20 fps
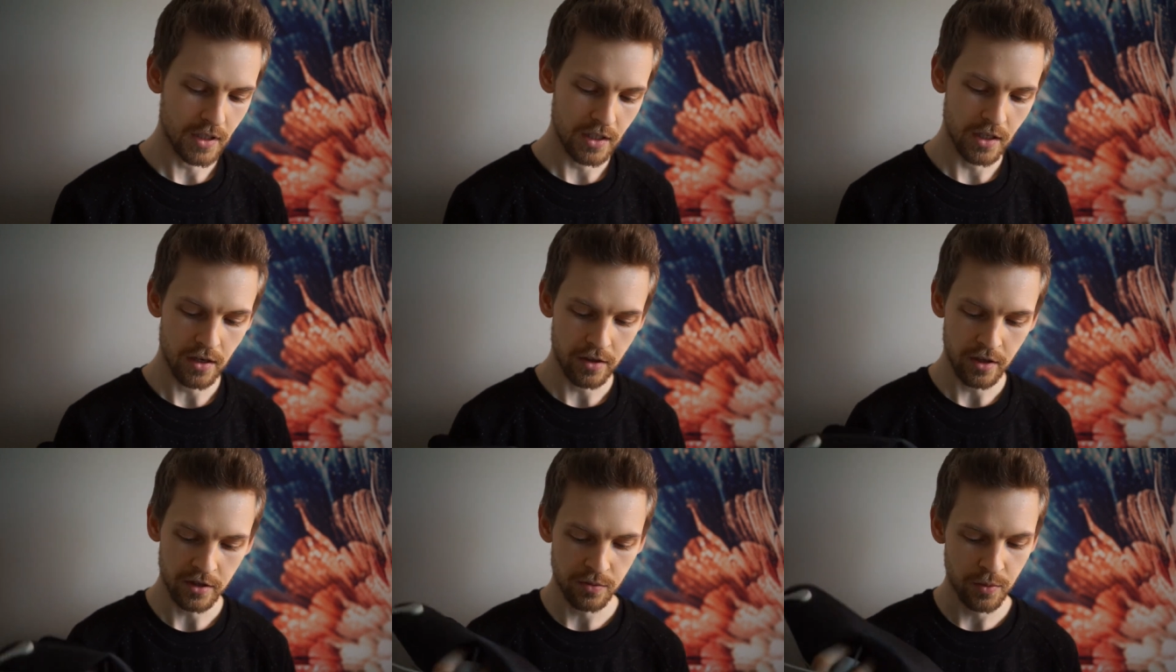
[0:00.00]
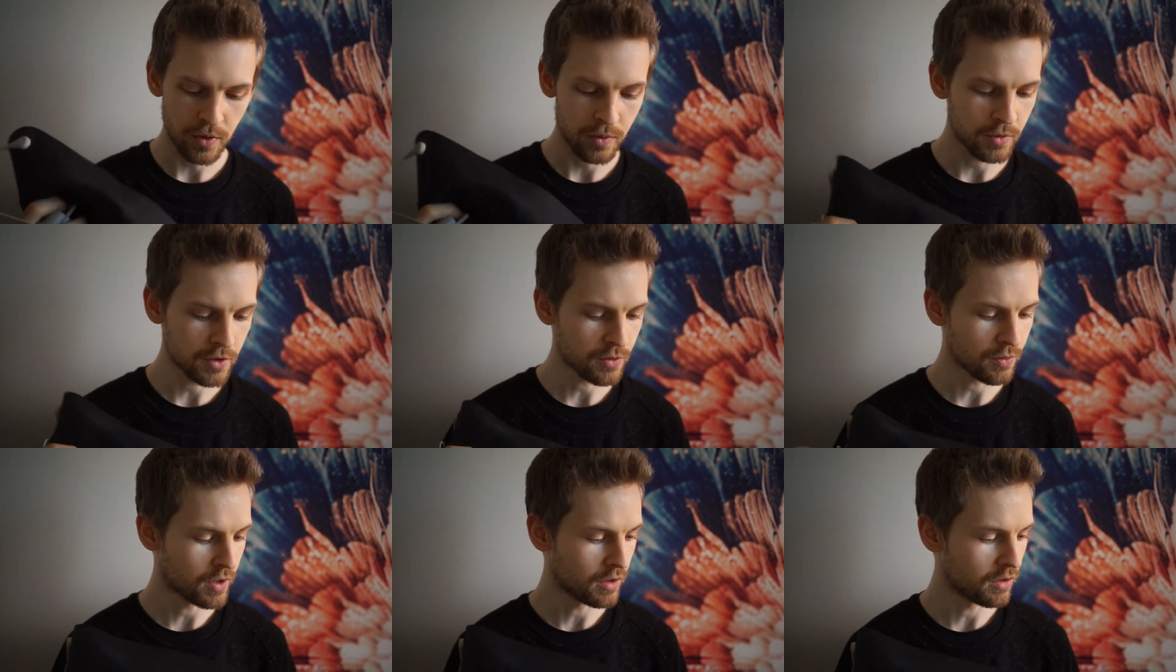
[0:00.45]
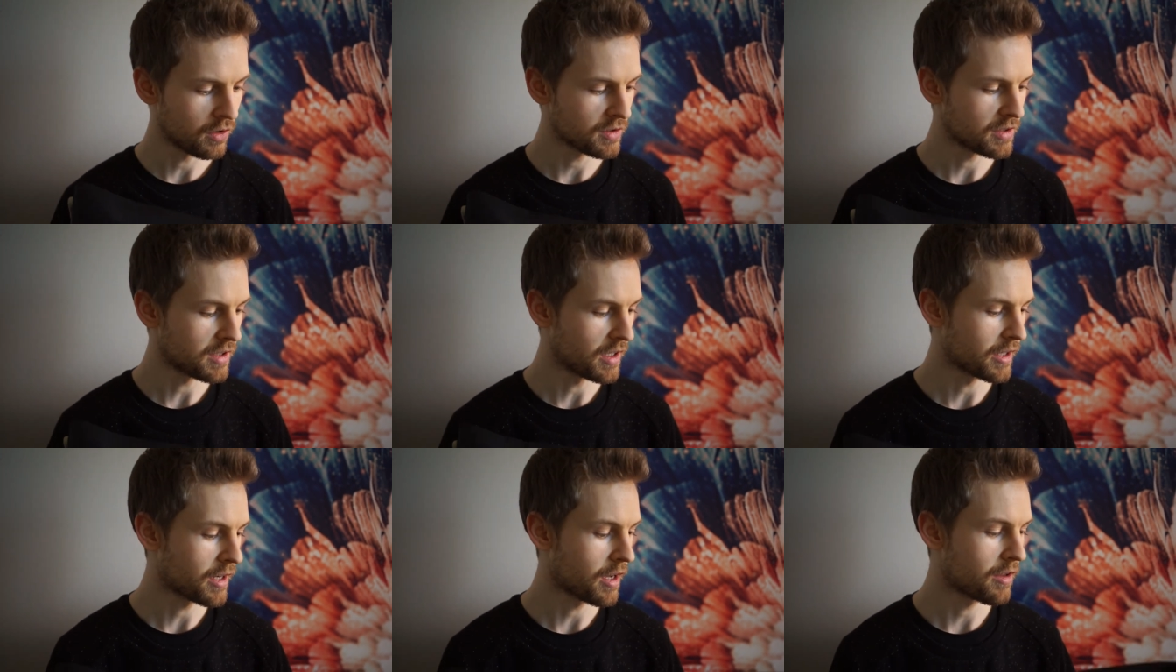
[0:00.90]
yeah, that's pretty much what it
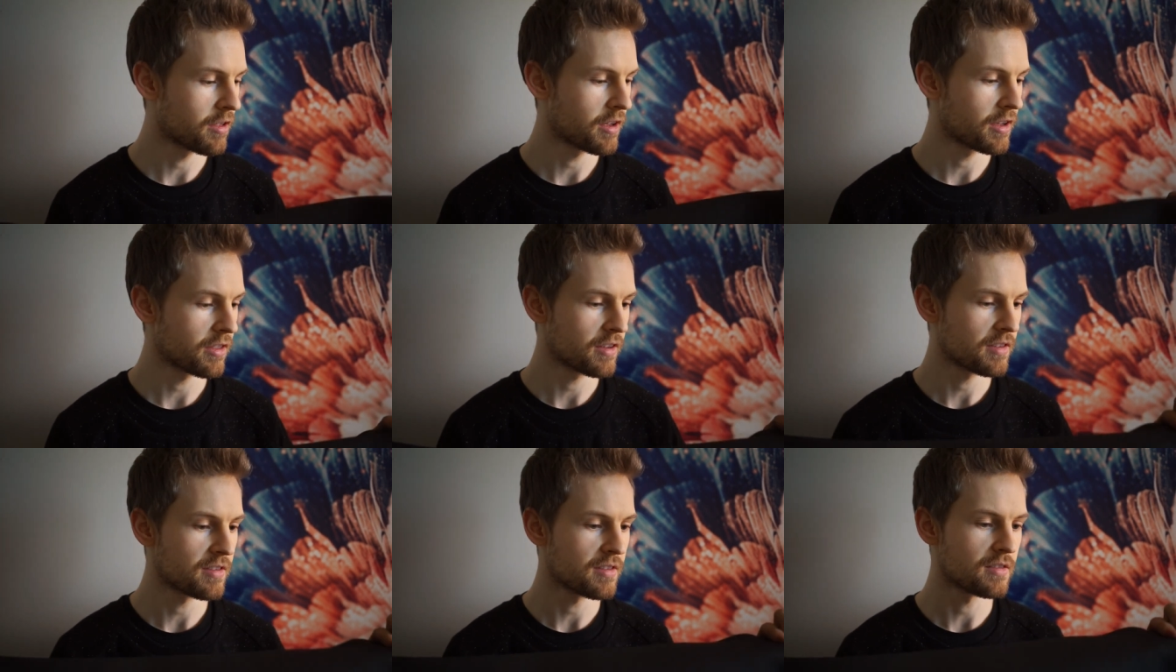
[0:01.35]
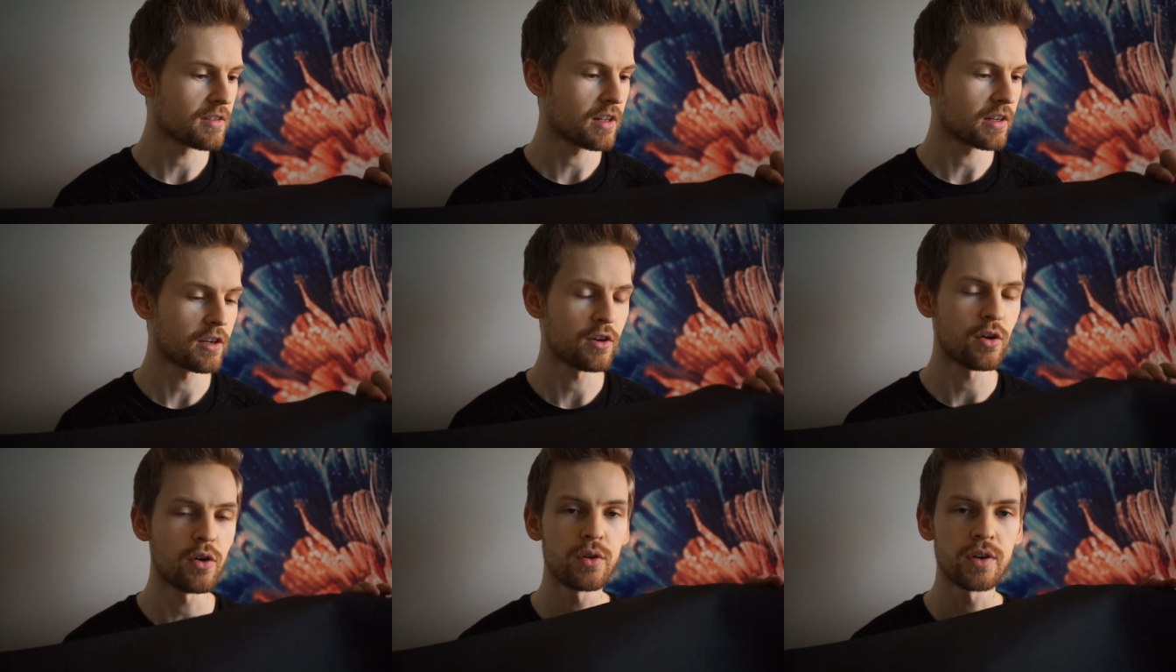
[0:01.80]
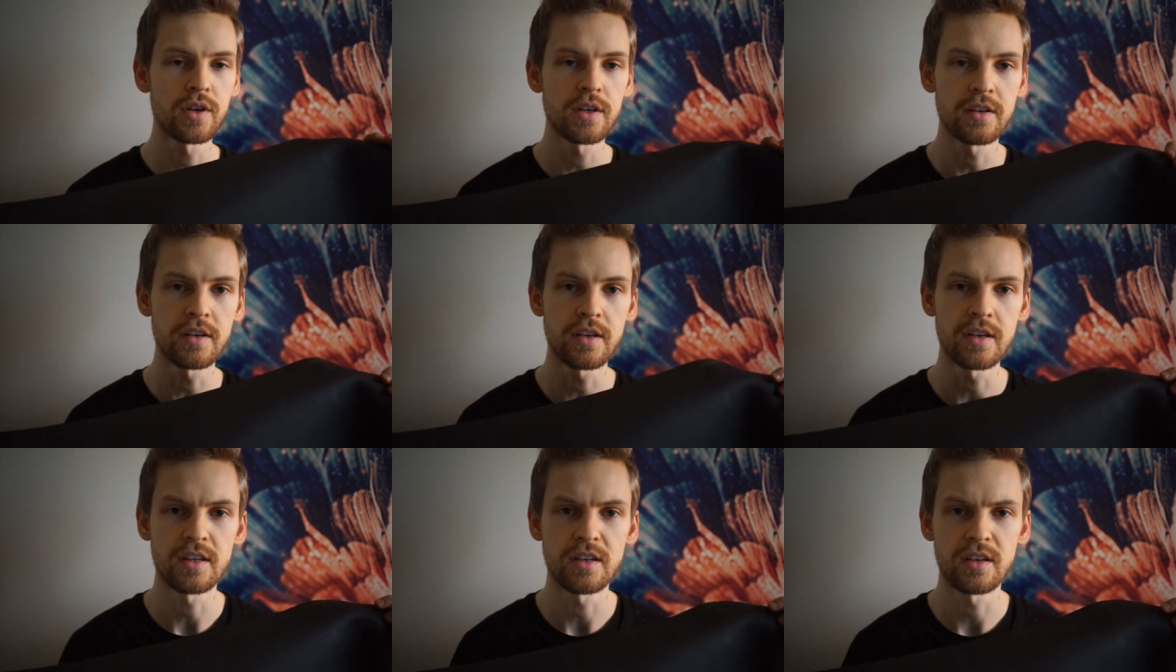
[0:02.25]
looks like. I think this is like
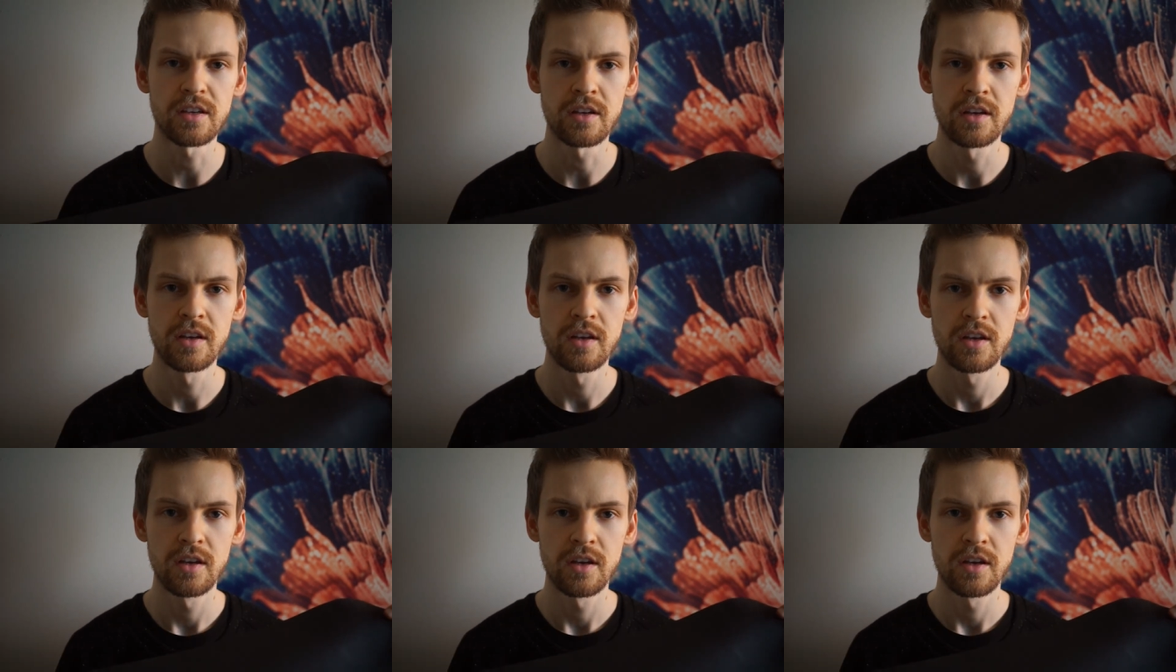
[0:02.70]
coated in